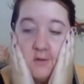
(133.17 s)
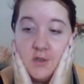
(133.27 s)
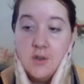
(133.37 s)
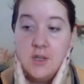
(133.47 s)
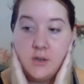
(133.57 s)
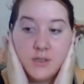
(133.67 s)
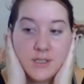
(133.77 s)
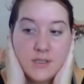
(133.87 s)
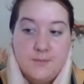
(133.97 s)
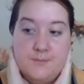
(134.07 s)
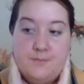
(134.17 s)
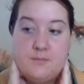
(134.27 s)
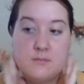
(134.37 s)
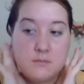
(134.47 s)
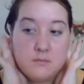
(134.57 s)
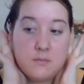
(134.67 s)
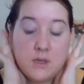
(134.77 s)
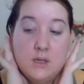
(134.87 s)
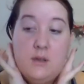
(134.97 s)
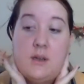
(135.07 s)
have scoliosis.
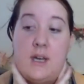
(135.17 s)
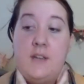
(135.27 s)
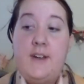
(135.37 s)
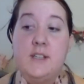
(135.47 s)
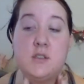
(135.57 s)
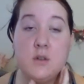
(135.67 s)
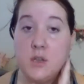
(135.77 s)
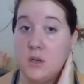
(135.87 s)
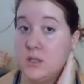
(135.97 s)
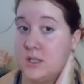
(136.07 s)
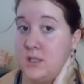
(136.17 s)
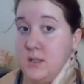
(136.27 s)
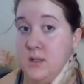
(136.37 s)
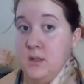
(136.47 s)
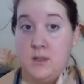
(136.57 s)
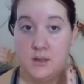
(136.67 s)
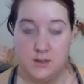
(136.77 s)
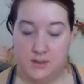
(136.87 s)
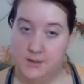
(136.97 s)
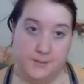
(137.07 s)
I have had scoliosis,
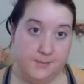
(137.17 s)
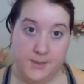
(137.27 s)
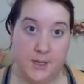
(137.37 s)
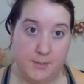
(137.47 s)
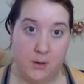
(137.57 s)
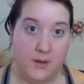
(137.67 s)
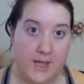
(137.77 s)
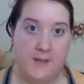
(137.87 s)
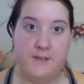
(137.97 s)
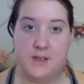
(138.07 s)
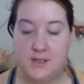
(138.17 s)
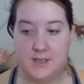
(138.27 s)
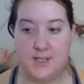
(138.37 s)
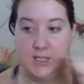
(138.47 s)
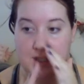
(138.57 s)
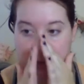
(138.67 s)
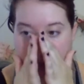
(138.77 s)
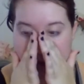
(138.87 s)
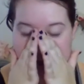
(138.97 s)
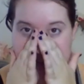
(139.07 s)
my whole life, essentially.
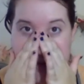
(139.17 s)
But